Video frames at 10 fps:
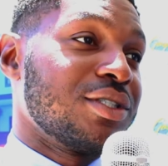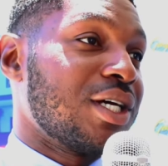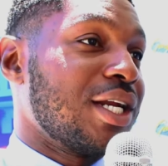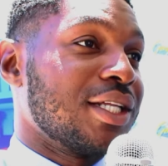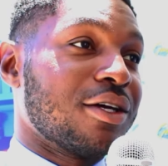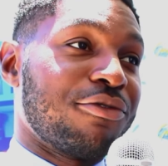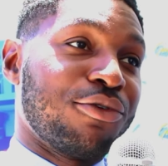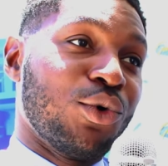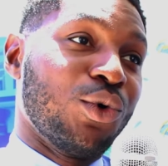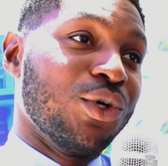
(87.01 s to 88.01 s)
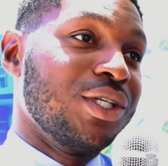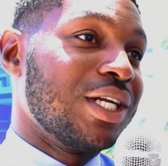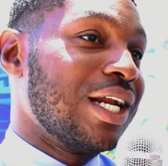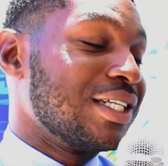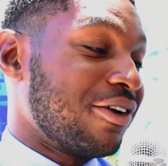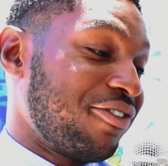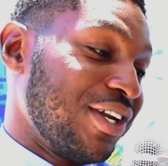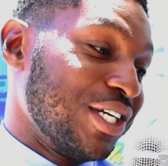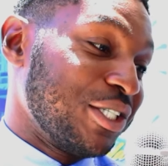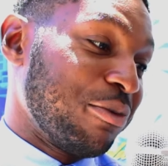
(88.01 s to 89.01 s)
a lot of food, a lot of
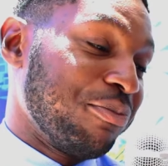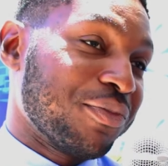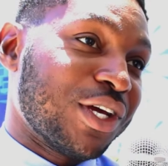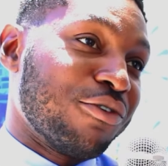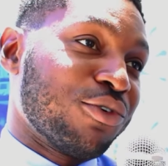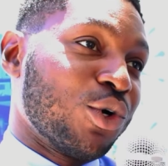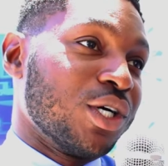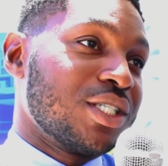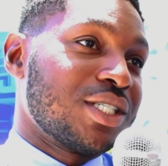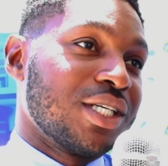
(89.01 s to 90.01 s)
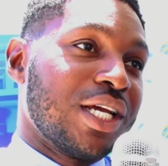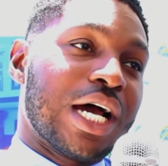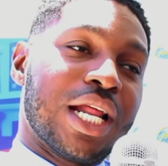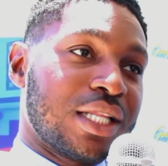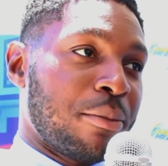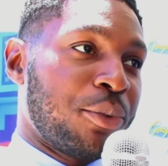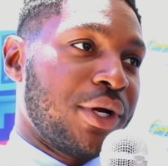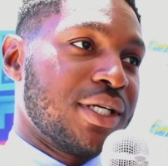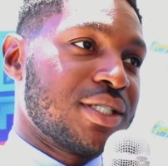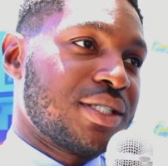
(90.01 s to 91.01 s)
fellowship, and of course, a lot of
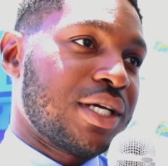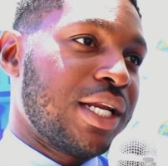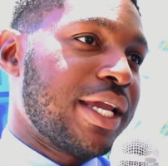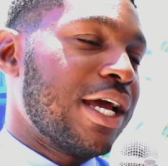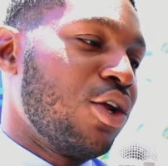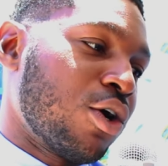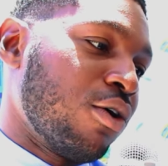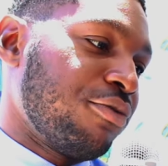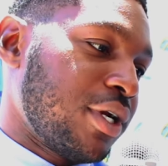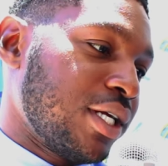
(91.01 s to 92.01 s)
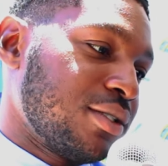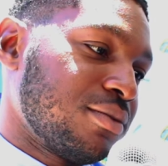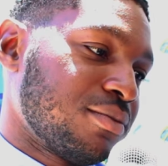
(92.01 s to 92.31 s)
praise. And you can look out for that.